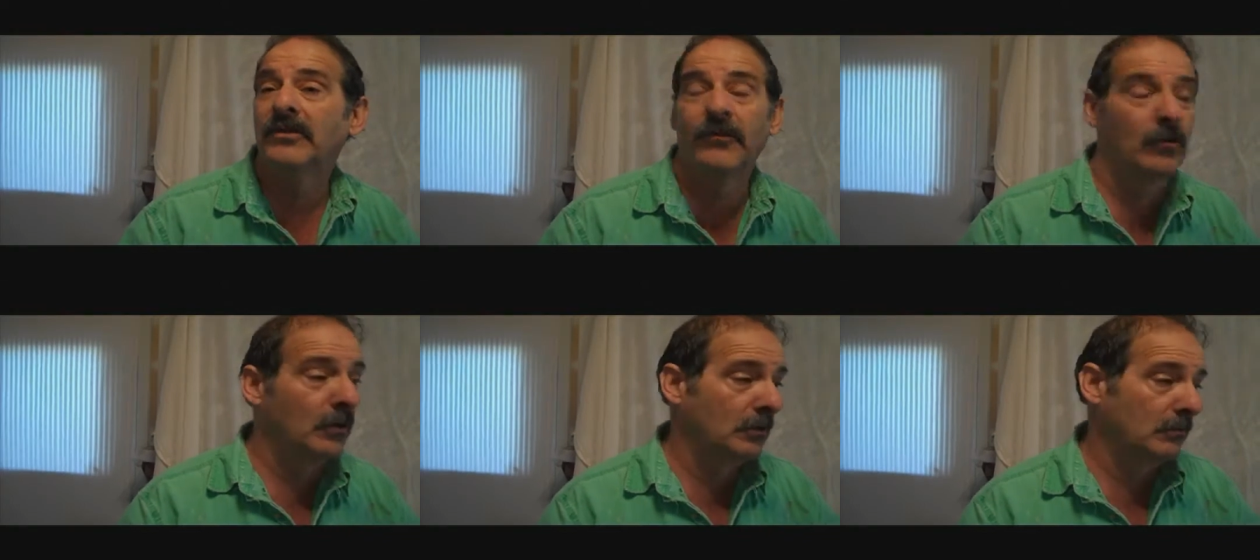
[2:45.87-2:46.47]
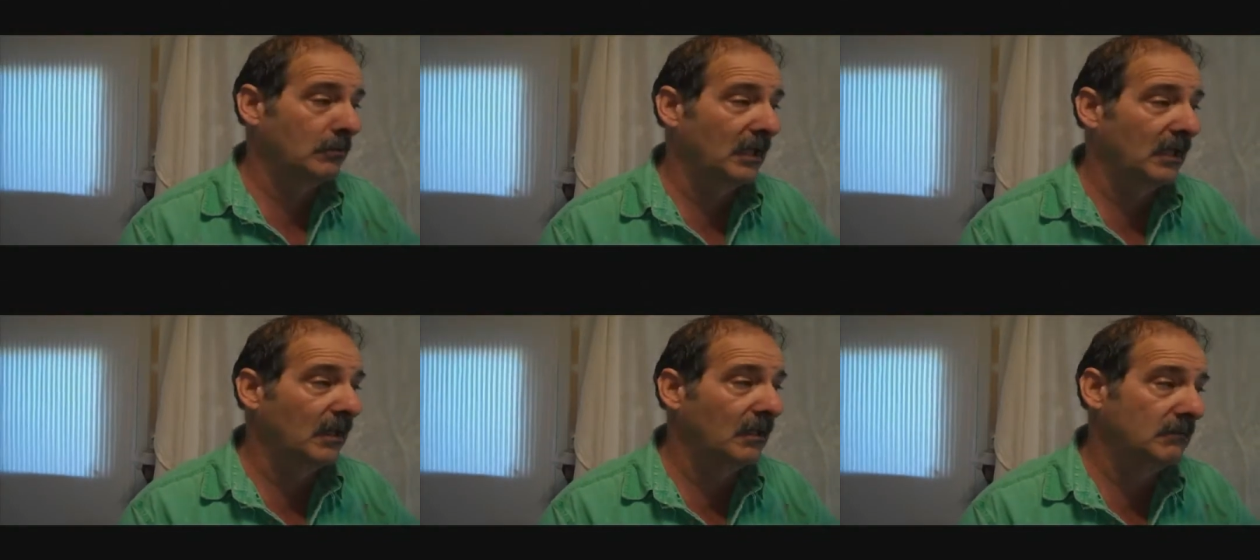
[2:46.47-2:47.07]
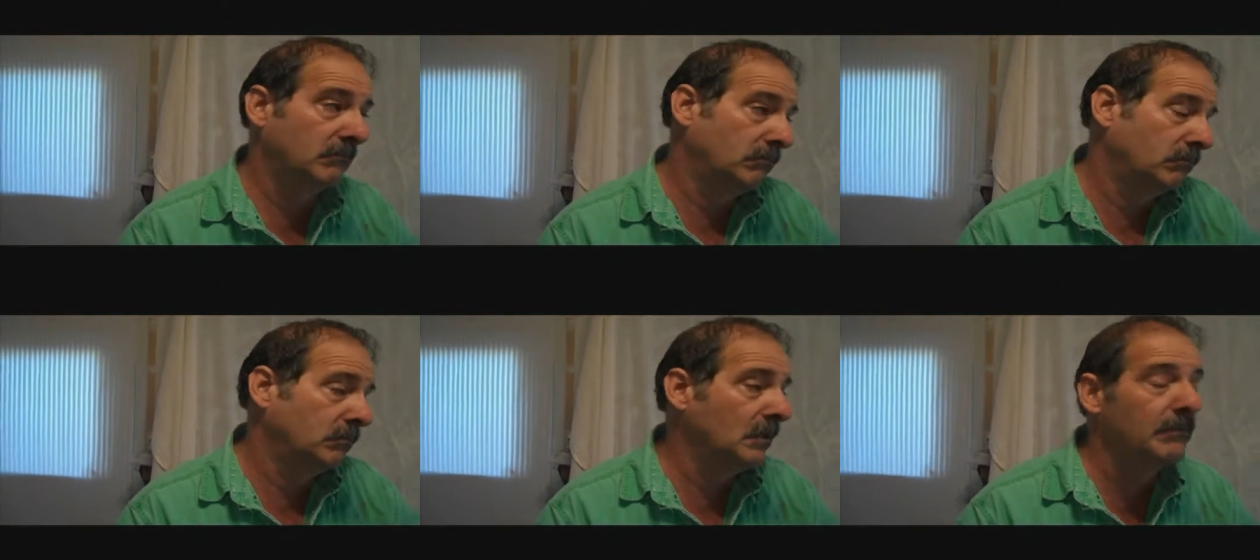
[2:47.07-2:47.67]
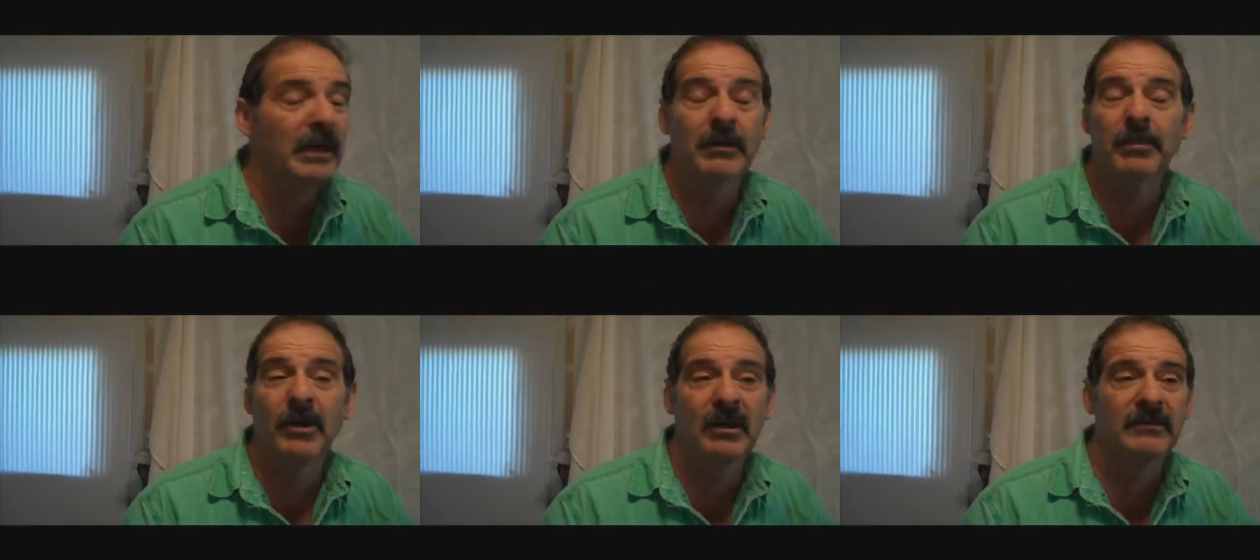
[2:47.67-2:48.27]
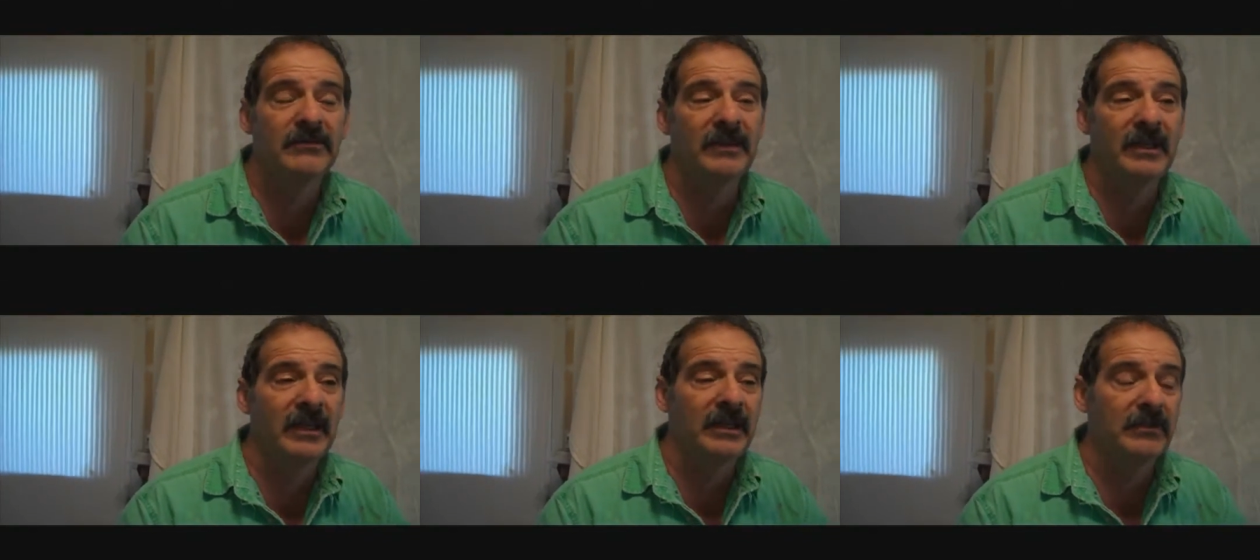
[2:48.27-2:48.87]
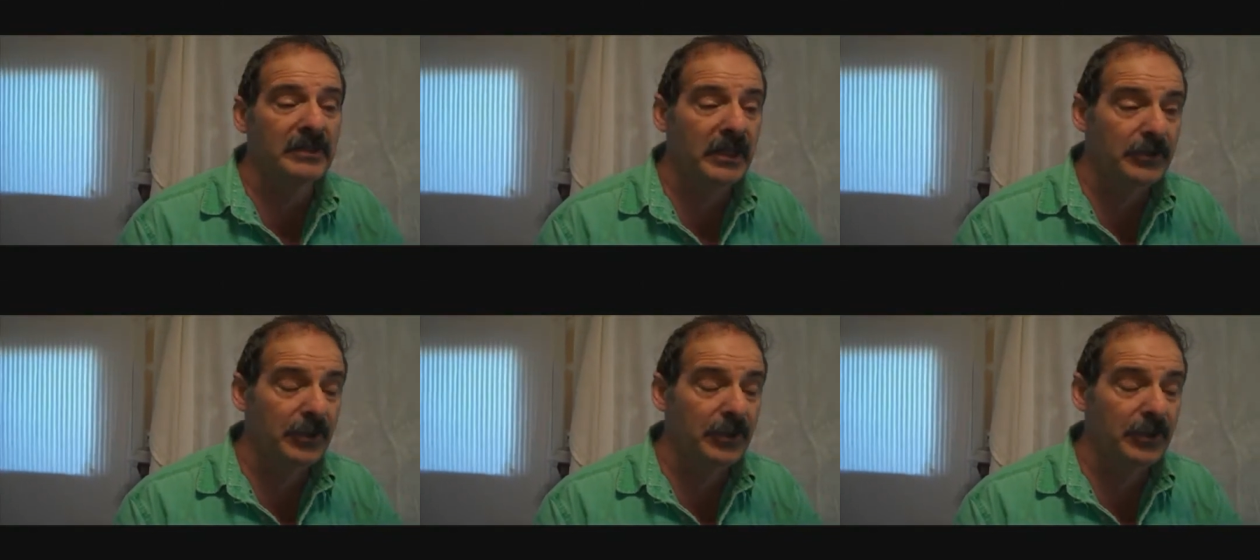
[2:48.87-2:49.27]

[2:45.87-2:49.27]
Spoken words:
for the better part of 8 or 10